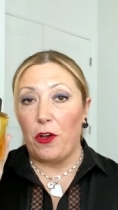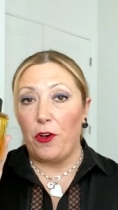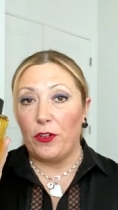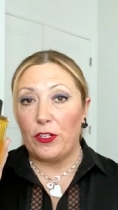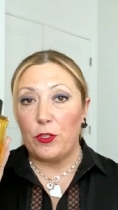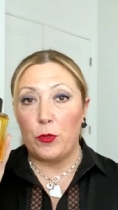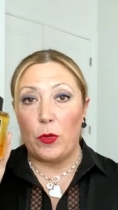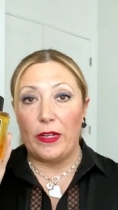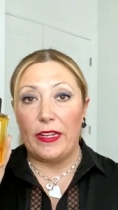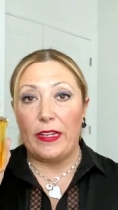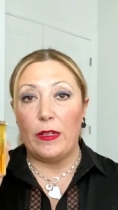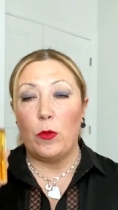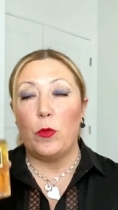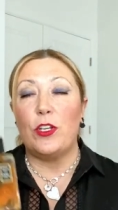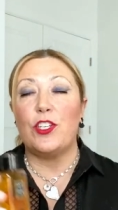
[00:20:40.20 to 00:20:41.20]
eau de
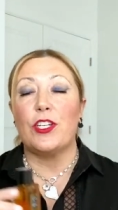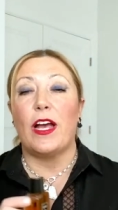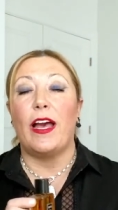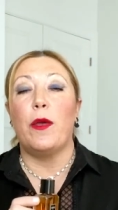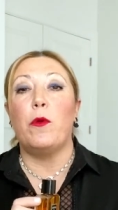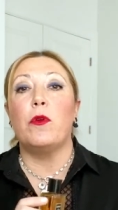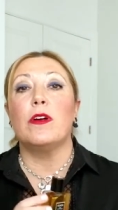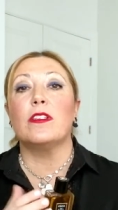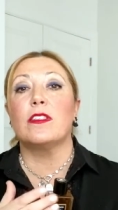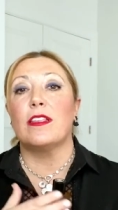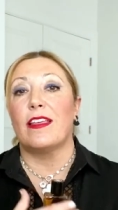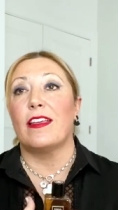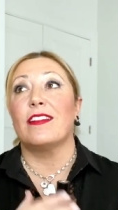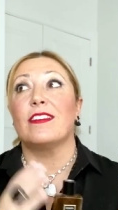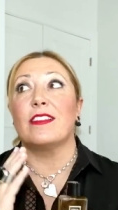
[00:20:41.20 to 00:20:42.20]
toilette, which I was
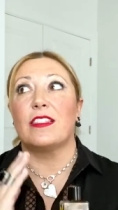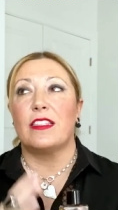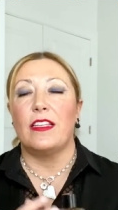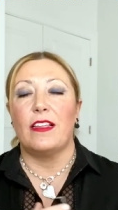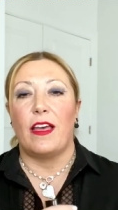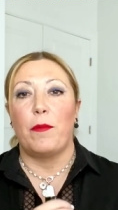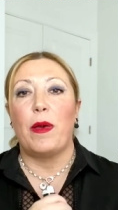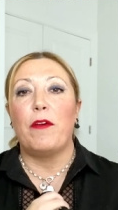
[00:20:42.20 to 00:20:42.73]
and still am.